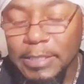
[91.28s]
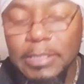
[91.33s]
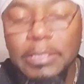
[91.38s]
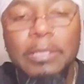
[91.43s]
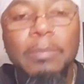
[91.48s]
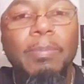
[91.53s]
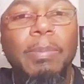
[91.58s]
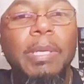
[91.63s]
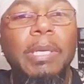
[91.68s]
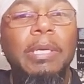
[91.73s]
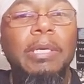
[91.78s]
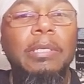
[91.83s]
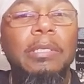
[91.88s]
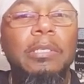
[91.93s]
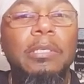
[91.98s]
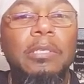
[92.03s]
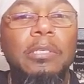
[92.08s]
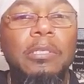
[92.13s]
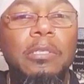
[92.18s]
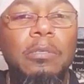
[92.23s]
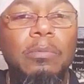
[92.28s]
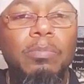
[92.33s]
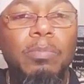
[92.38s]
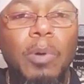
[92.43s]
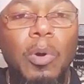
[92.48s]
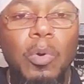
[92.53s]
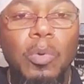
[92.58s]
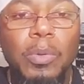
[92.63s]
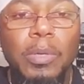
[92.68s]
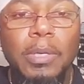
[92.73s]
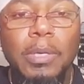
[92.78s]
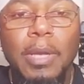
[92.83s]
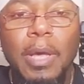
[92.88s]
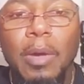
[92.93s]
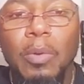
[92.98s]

is being spoken.